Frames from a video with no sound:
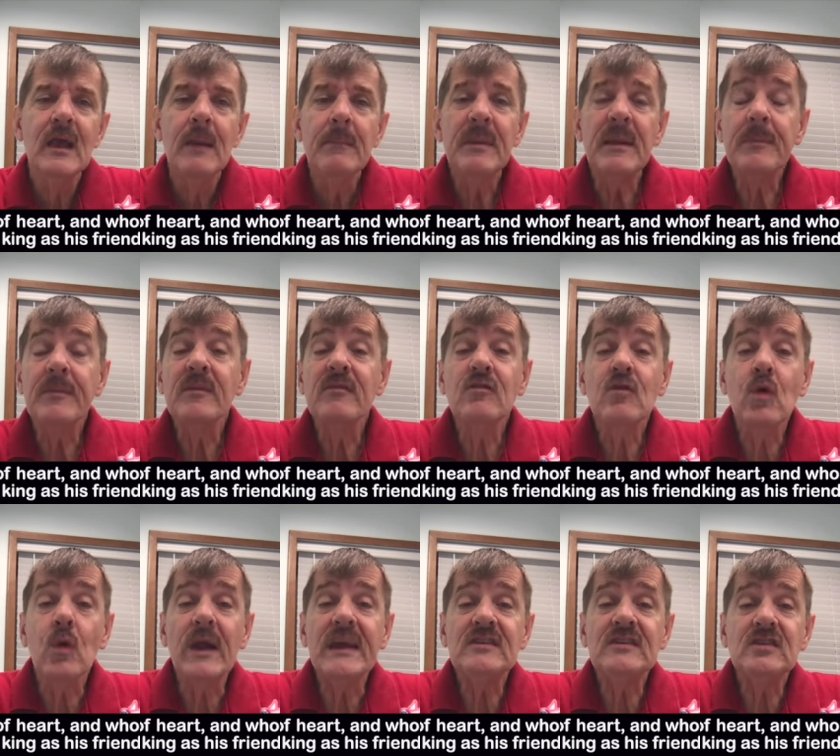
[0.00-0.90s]
People of
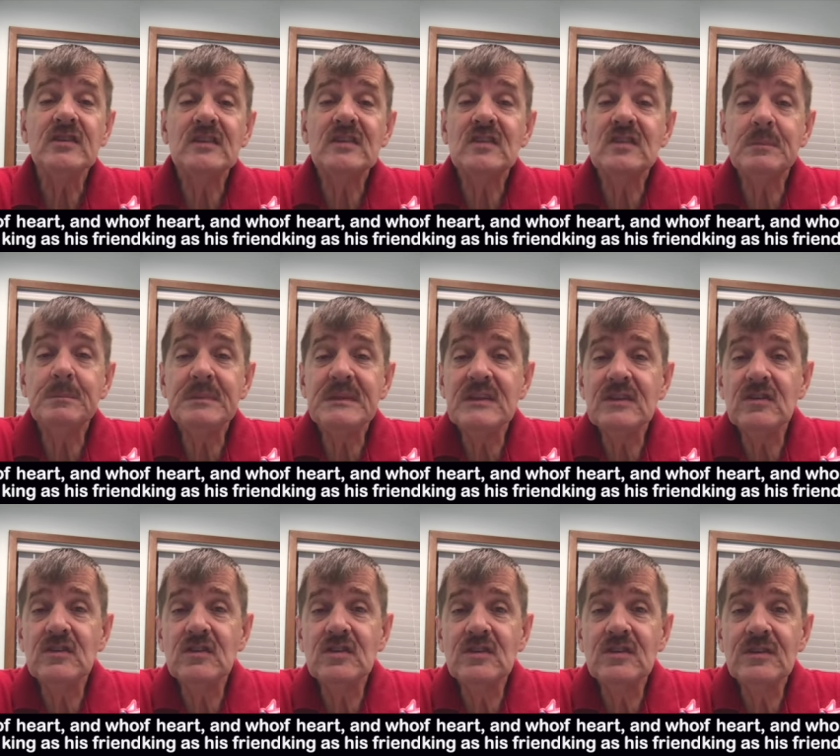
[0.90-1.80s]
gracious
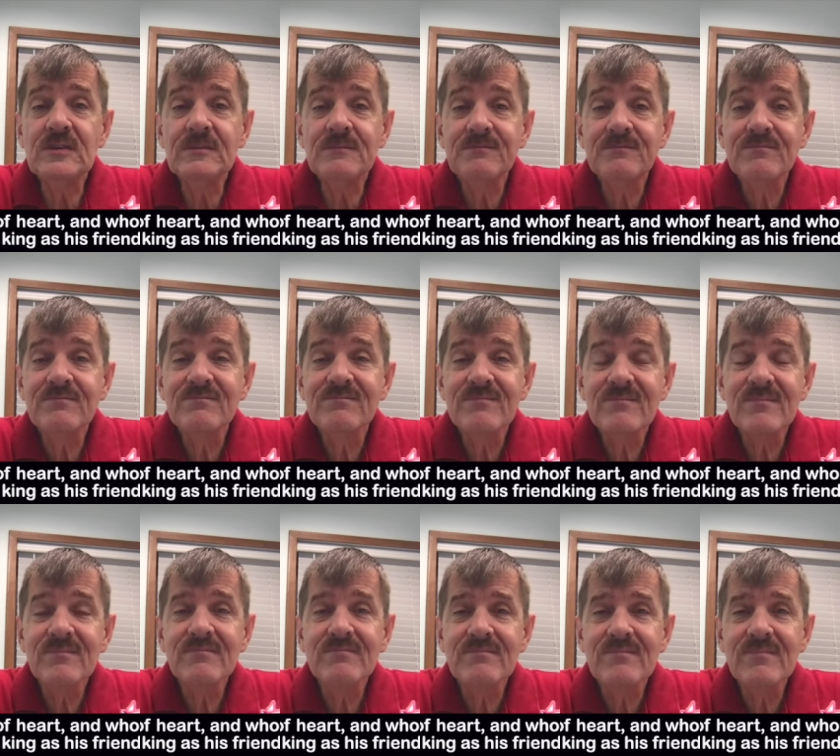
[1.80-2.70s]
speech,
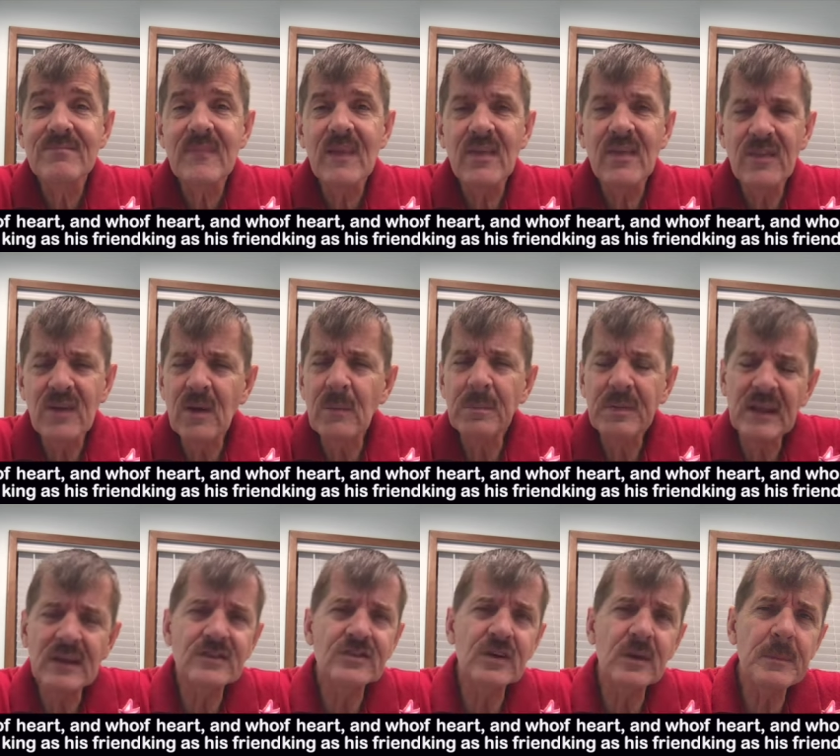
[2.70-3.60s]
they're a
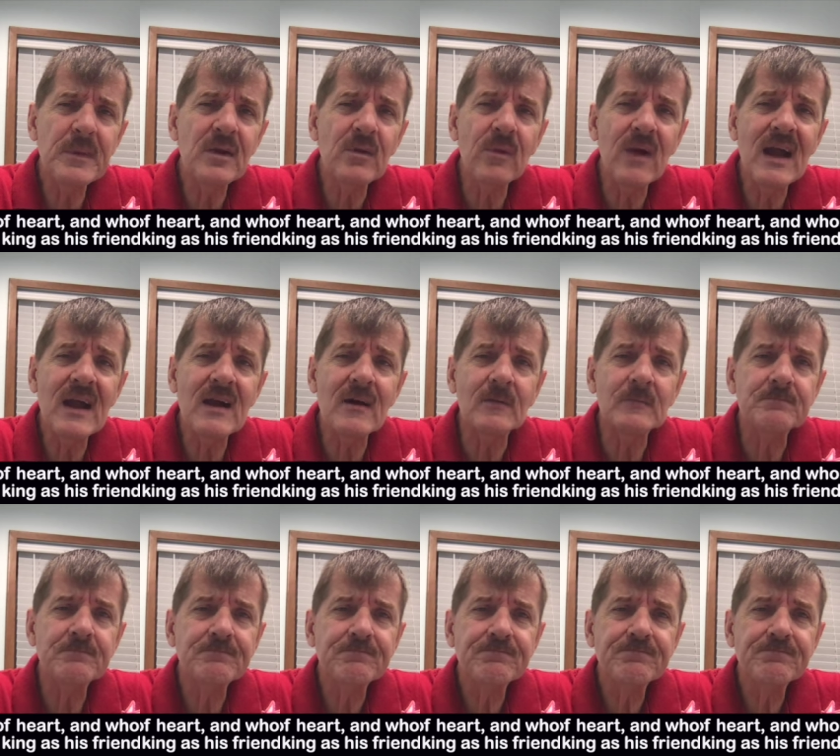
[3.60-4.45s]
pleasure to be around.